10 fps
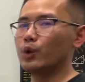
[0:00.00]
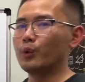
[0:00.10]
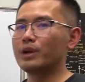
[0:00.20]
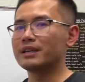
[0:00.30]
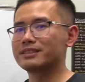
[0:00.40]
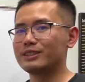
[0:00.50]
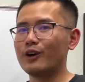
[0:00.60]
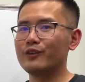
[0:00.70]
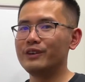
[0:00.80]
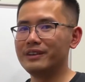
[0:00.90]
when we are
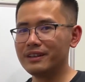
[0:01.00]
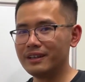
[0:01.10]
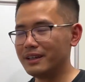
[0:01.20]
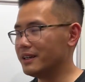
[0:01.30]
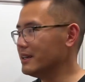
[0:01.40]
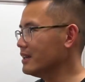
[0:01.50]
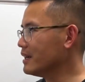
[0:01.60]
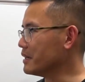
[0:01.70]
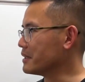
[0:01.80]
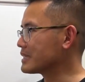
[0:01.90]
solving
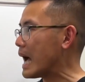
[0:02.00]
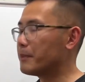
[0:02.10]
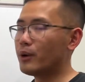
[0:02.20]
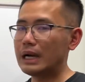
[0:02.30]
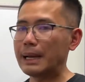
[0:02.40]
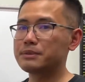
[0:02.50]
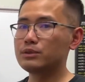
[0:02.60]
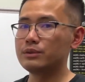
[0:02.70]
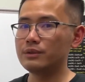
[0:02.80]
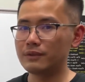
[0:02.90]
uh, double
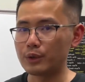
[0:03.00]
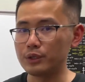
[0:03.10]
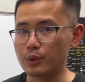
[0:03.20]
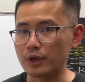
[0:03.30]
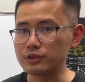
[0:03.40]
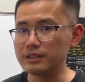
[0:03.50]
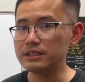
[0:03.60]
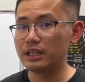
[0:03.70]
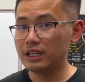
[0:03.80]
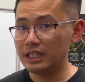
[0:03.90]
absolute value
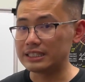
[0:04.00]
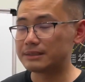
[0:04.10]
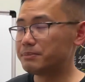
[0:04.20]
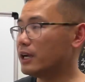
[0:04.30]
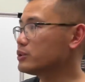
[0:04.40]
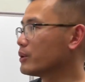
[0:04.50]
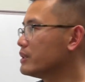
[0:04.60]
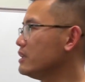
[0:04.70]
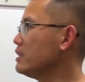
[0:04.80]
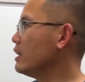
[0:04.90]
equations,
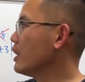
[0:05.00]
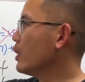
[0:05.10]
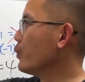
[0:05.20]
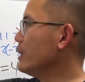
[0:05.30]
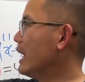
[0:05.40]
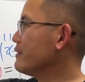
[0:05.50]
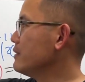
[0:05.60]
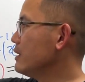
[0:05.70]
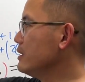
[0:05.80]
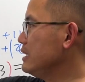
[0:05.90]
especially we have
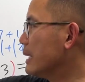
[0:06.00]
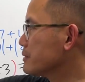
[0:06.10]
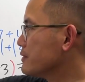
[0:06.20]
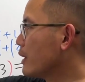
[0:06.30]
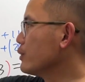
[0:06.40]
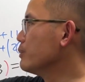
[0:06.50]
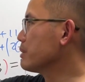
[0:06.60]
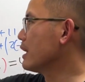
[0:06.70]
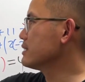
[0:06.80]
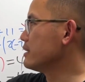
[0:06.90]
the absolute value
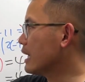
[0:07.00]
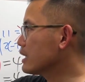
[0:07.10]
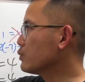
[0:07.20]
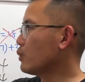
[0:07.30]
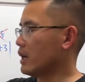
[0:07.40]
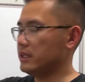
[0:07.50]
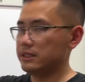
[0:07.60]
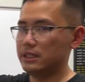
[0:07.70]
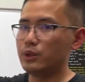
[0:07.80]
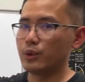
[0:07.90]
plus another one
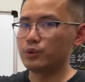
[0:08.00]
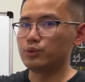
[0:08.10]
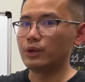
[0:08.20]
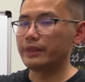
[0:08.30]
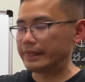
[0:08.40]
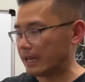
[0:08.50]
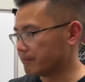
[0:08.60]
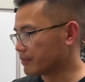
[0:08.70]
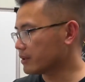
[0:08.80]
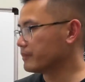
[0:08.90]
is equal to a
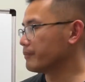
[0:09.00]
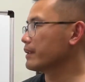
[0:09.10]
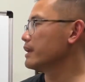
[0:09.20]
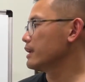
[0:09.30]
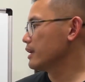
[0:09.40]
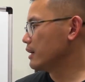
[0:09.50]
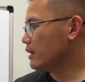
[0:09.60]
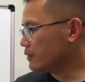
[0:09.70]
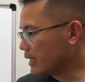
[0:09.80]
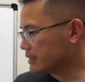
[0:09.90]
number.
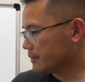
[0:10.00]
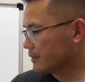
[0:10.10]
All right.